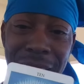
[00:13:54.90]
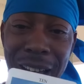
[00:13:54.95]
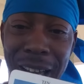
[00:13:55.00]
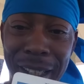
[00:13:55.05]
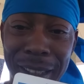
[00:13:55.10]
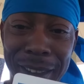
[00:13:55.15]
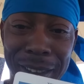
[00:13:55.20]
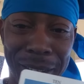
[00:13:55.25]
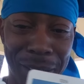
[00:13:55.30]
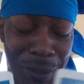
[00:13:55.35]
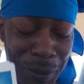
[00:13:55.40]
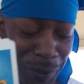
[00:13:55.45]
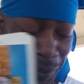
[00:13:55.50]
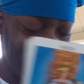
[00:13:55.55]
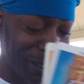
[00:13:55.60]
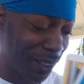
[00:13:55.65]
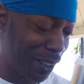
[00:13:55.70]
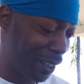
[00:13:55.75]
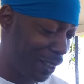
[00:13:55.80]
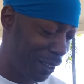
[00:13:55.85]
God is so
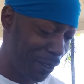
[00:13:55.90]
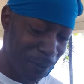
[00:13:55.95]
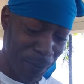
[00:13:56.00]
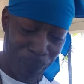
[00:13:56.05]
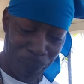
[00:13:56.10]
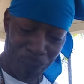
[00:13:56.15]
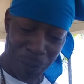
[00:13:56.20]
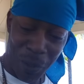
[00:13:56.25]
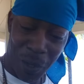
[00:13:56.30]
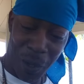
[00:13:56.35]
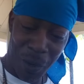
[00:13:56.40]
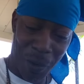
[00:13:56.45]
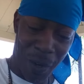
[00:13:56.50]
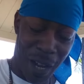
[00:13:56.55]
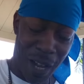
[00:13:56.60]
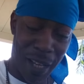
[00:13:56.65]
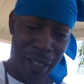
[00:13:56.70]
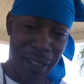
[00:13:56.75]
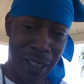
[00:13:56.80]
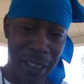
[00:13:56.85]
good. All
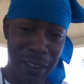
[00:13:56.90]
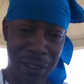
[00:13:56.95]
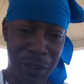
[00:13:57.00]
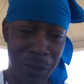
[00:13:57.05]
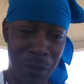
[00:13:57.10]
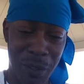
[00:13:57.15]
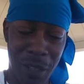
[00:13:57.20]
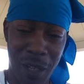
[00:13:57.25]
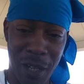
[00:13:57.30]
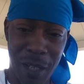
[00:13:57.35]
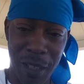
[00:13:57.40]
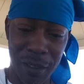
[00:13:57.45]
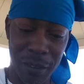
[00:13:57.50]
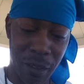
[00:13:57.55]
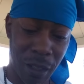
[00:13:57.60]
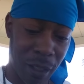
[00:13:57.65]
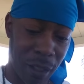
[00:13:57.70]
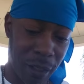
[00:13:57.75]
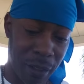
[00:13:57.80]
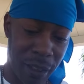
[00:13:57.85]
right, next two cards.
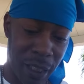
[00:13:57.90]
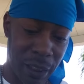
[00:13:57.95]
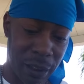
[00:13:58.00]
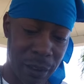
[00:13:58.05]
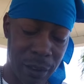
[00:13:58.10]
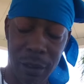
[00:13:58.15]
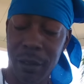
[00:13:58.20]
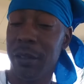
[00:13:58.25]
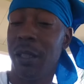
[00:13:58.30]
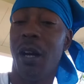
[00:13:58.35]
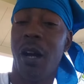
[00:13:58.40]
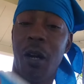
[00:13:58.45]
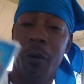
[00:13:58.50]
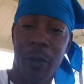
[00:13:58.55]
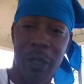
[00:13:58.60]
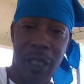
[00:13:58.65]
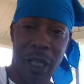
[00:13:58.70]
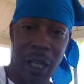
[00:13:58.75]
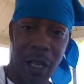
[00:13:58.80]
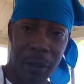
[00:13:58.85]
Uh, next card
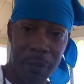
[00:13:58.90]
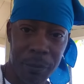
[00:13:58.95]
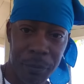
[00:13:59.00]
we got.